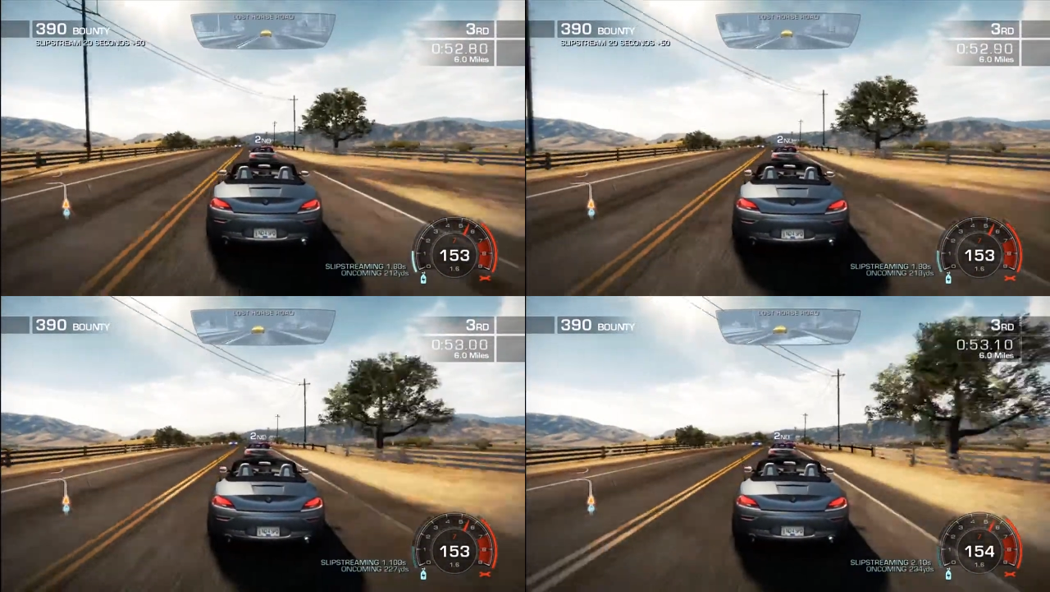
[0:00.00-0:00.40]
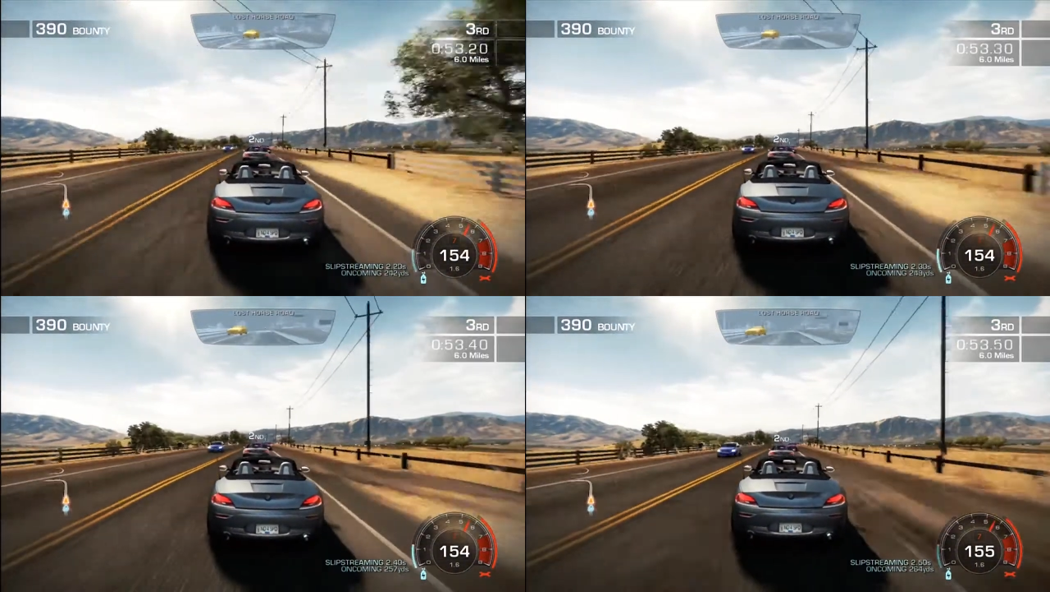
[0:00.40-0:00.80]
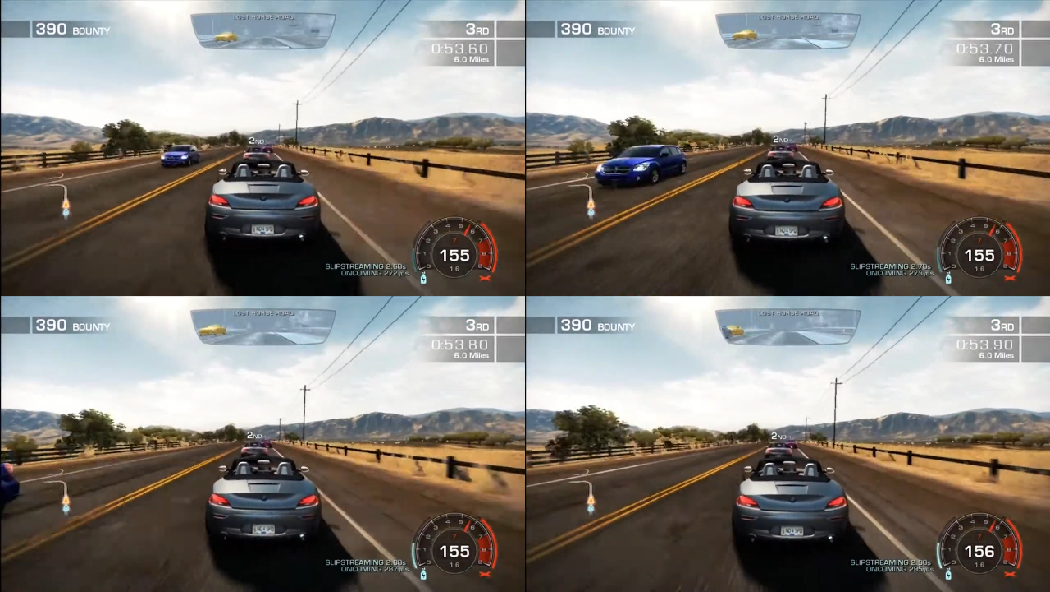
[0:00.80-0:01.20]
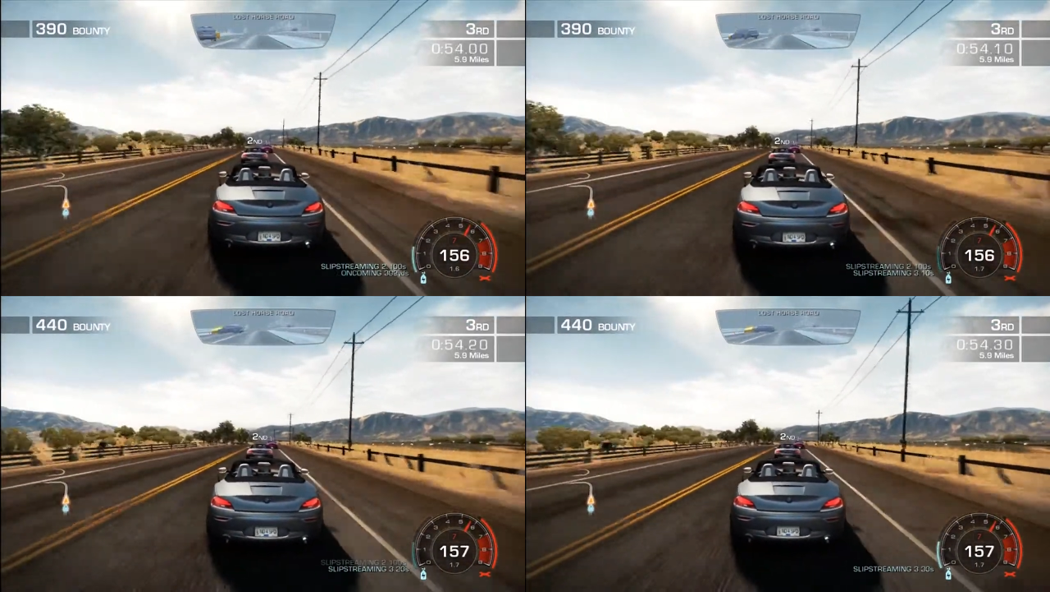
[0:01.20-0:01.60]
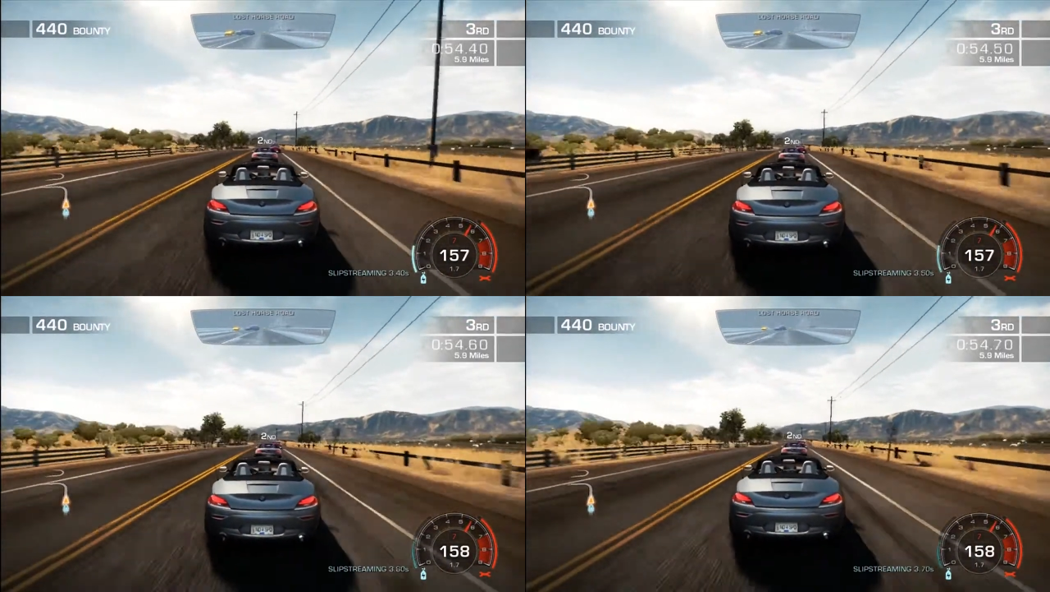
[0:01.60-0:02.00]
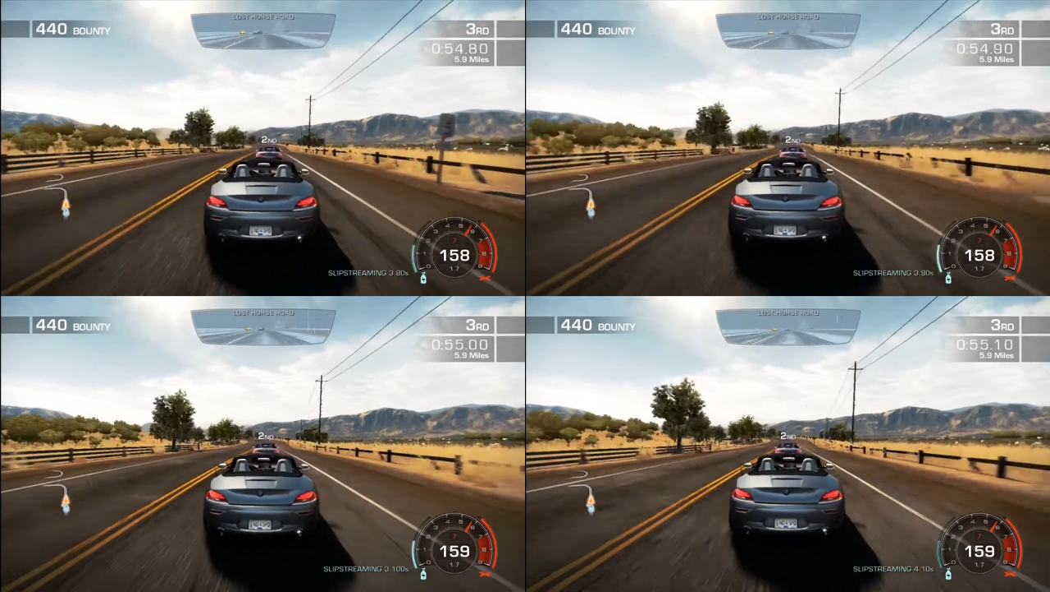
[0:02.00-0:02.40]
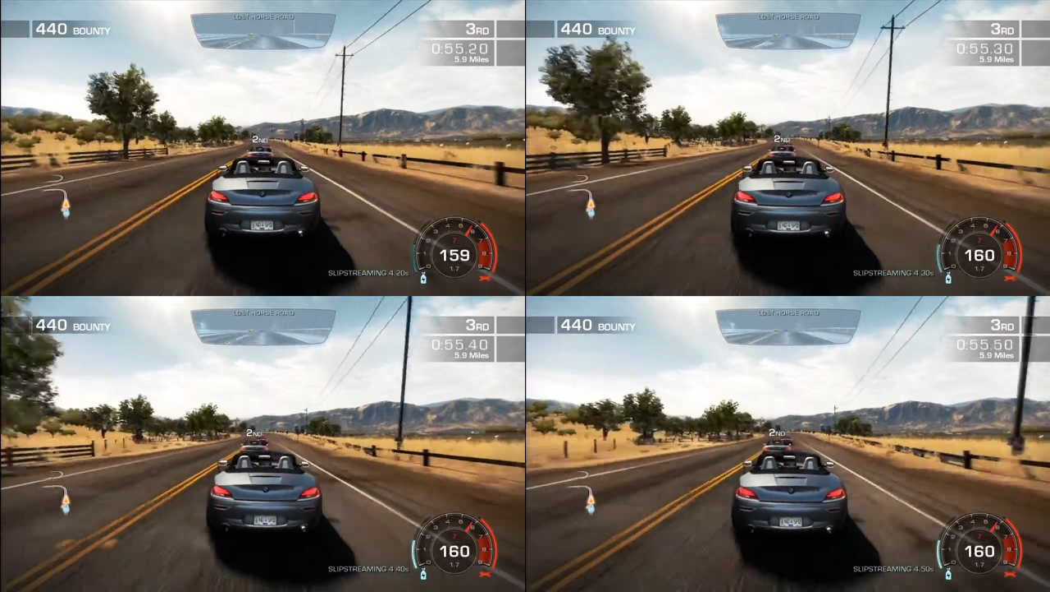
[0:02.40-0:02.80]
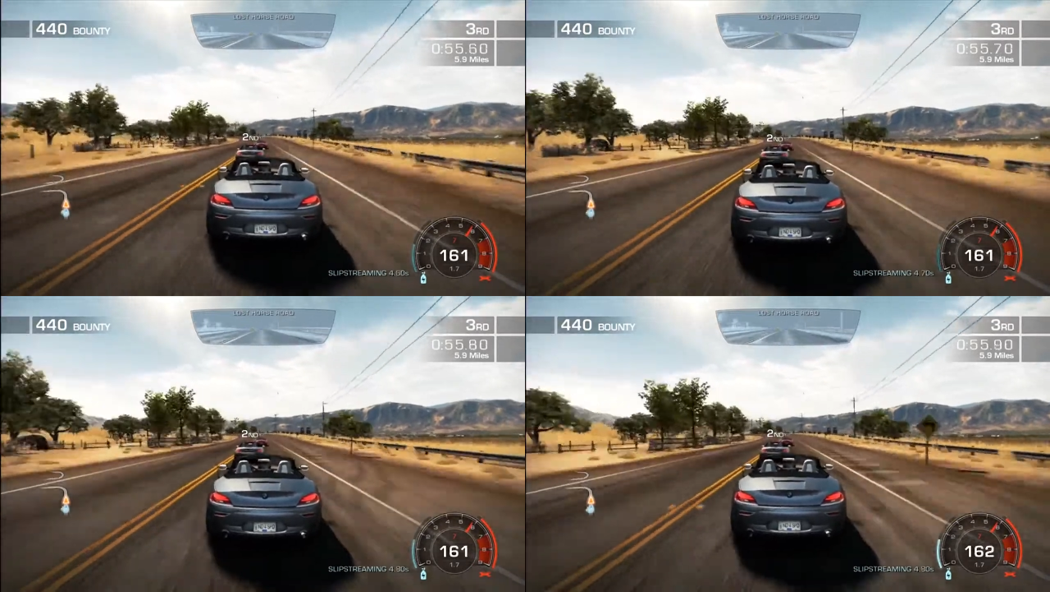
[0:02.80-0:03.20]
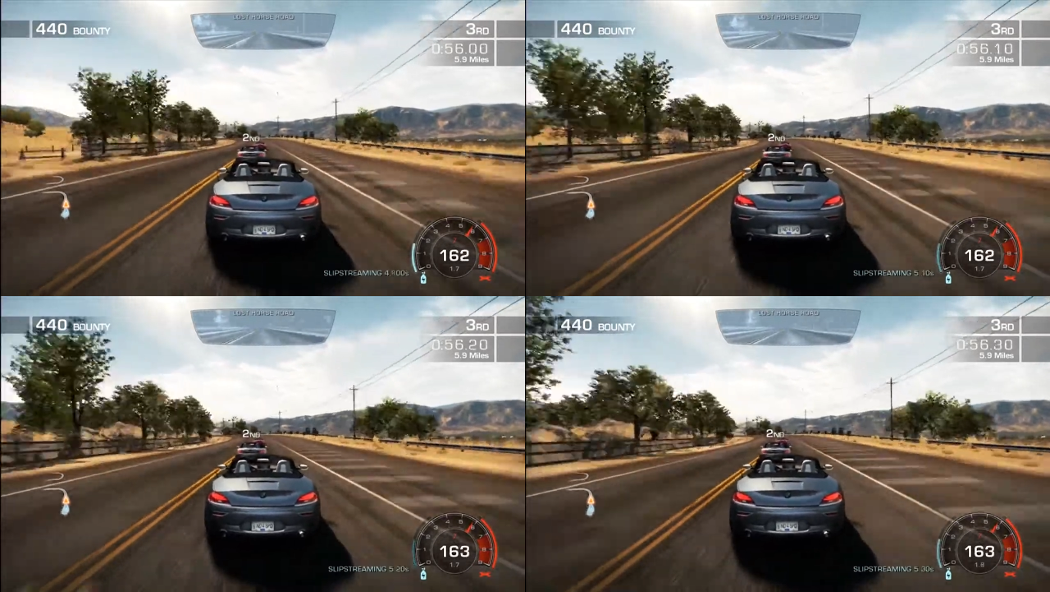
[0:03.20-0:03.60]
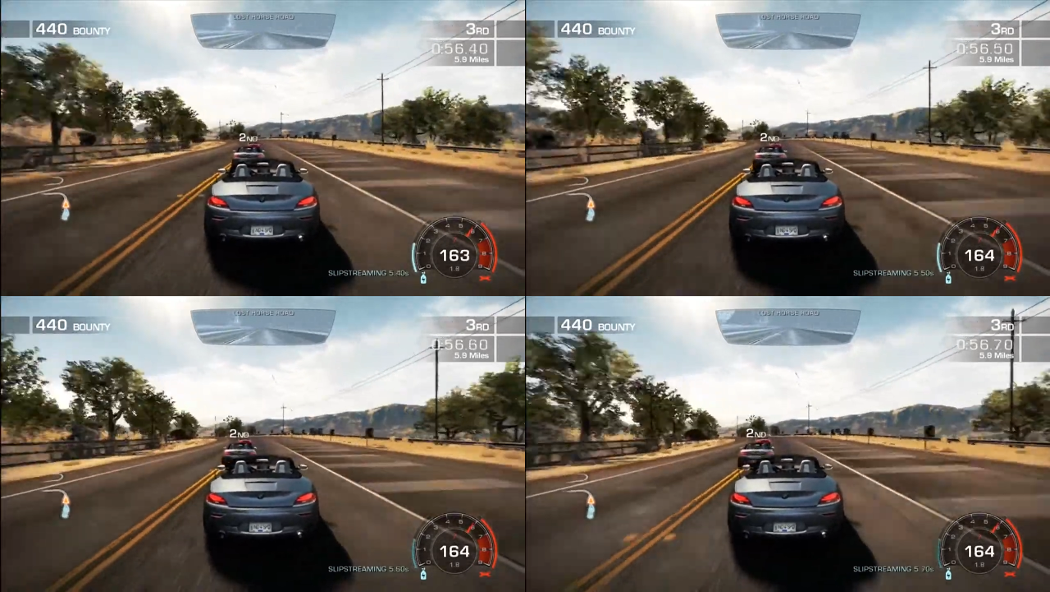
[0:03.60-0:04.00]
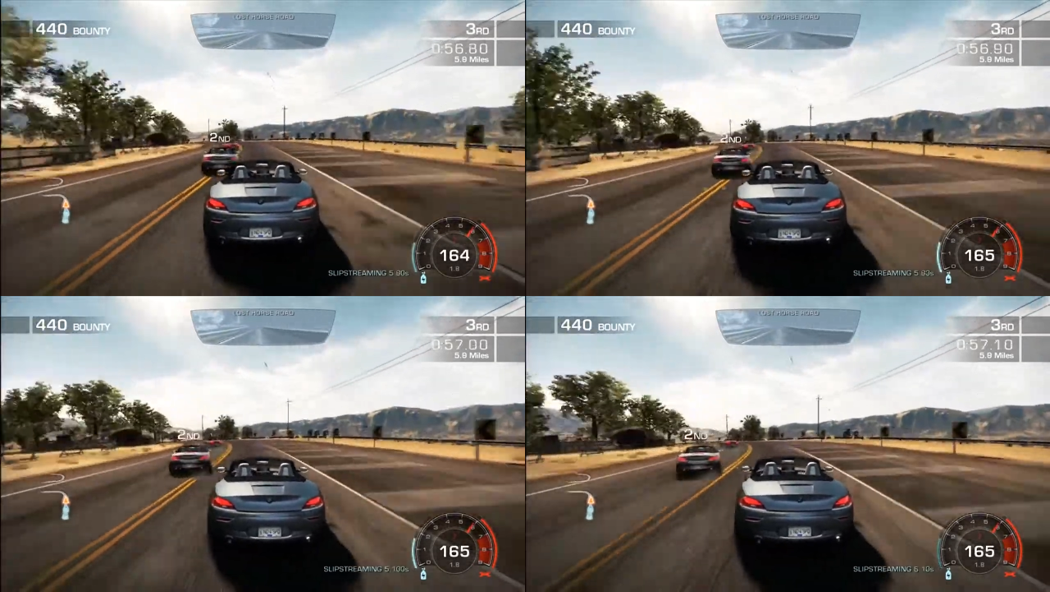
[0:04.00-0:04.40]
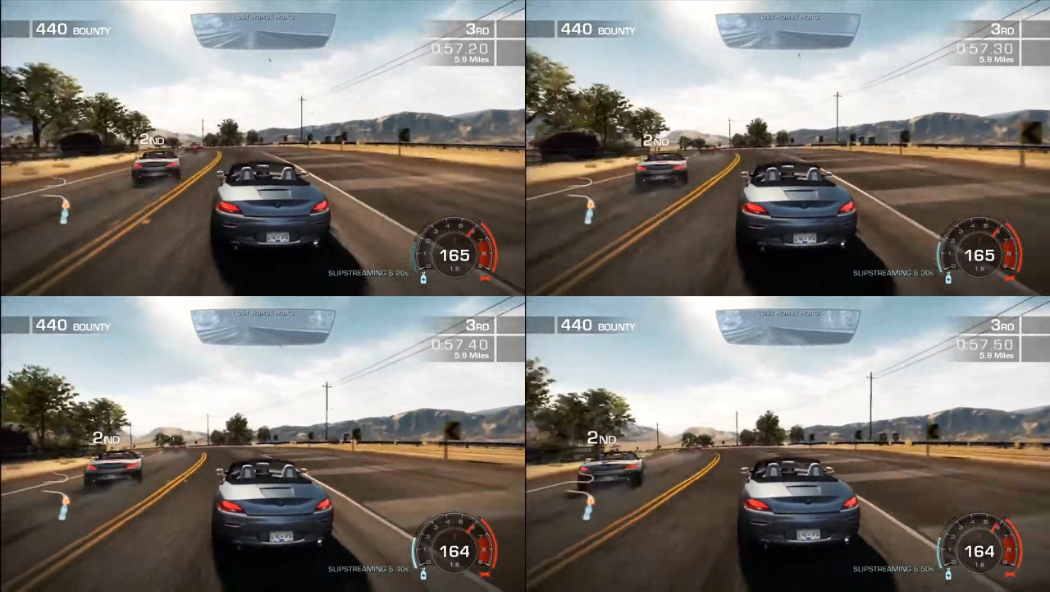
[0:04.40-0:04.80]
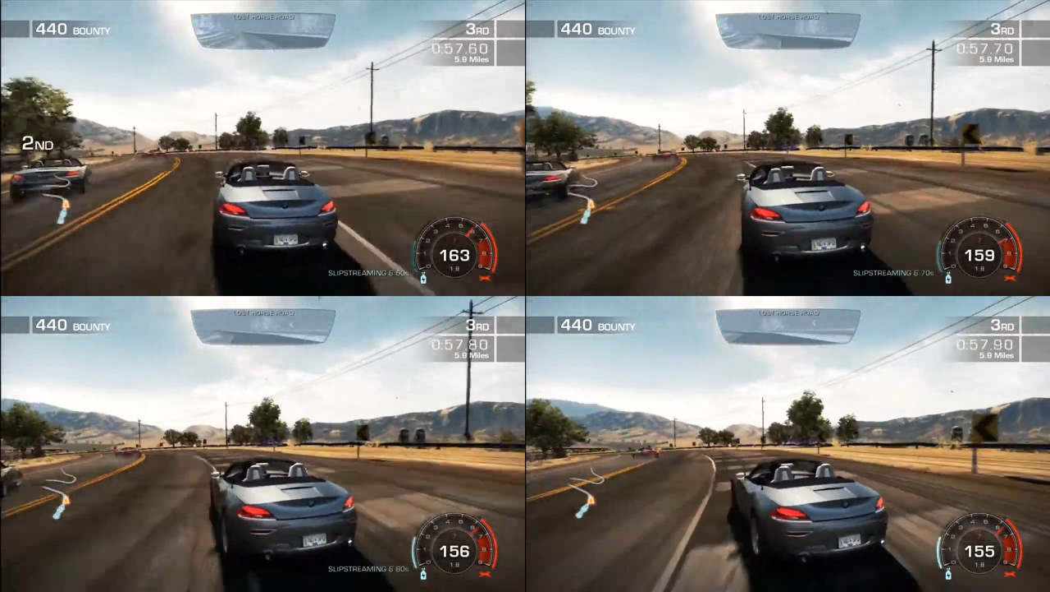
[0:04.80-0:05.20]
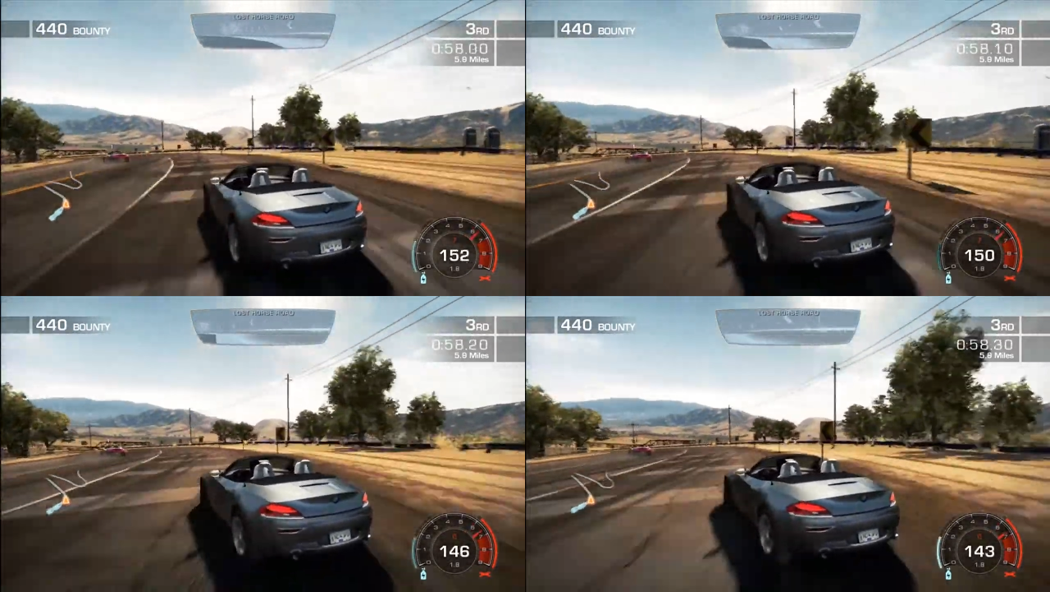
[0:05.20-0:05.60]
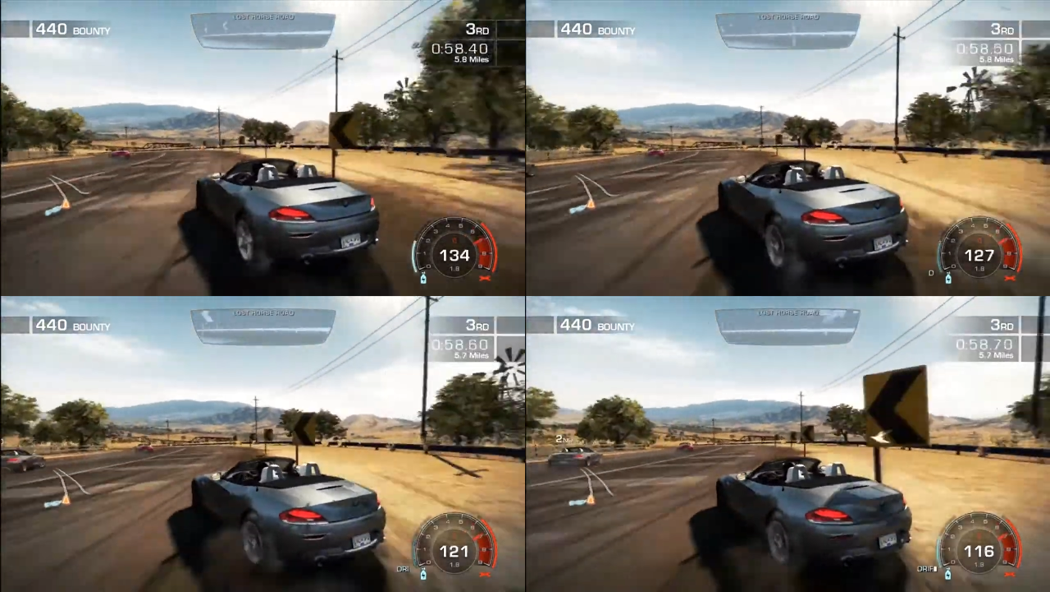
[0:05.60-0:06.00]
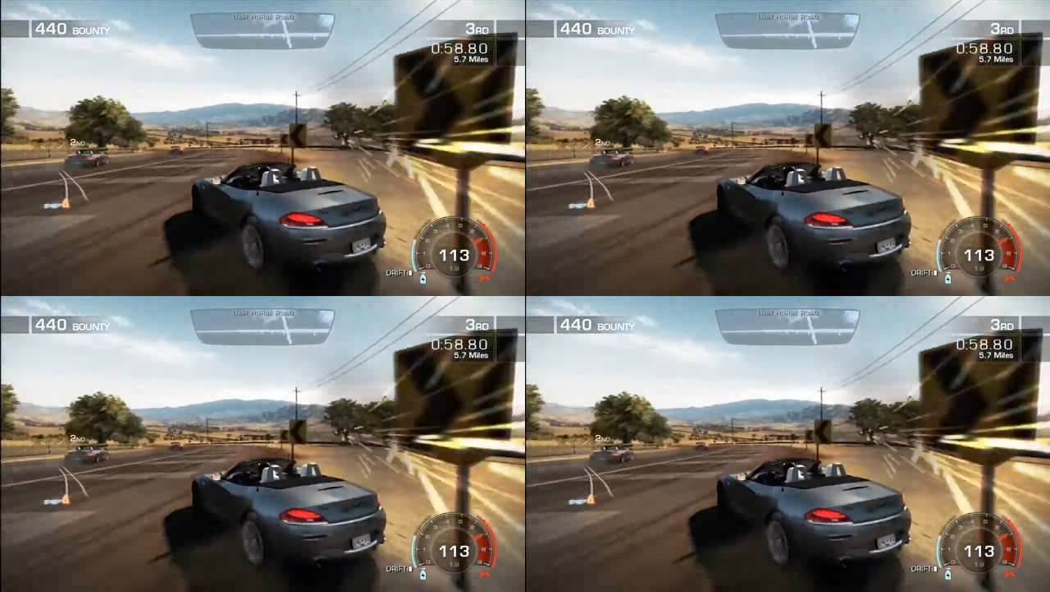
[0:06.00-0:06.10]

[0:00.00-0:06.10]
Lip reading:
[unreadable: no face in view]